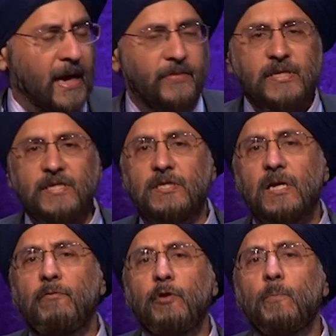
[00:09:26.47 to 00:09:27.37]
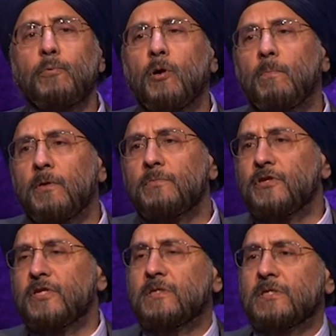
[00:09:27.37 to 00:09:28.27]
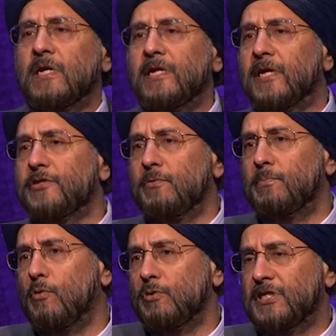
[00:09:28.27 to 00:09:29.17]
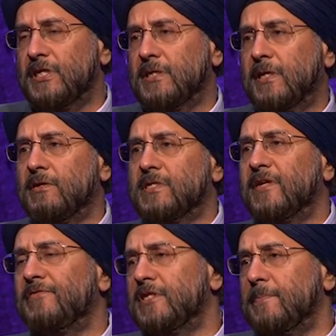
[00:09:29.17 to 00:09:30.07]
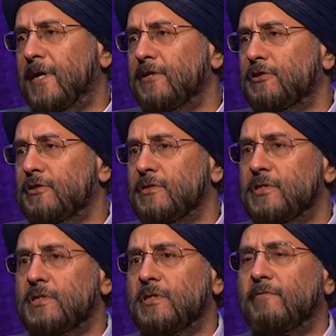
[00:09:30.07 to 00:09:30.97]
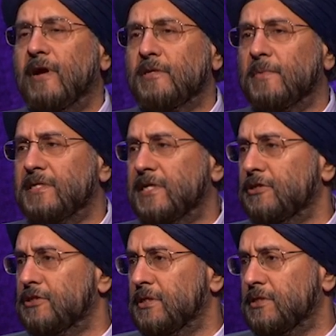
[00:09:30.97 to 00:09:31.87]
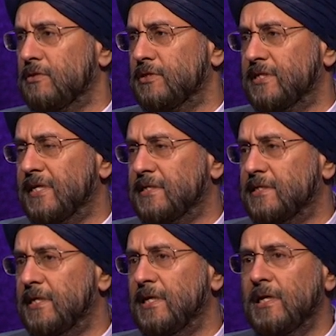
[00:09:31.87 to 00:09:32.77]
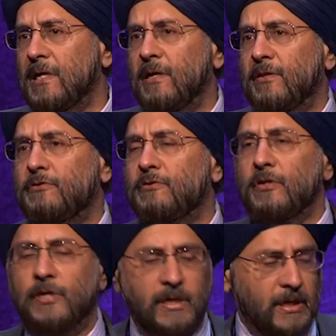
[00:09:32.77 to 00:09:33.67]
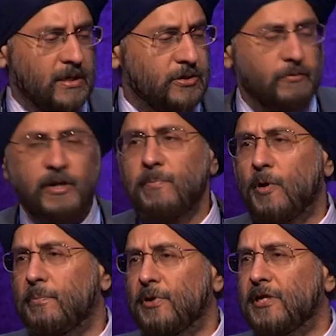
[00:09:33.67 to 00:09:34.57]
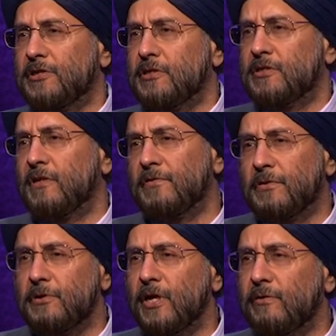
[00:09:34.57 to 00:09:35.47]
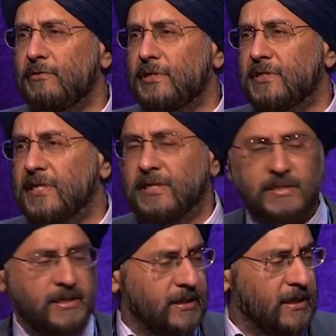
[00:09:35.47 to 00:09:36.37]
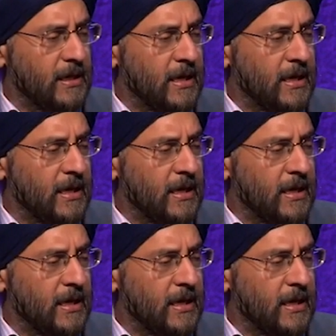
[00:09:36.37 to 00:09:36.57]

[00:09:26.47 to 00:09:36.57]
And this is a real problem. So this study gets reported. There are 70 patients. The randomization is on 60. The screening population is over 360.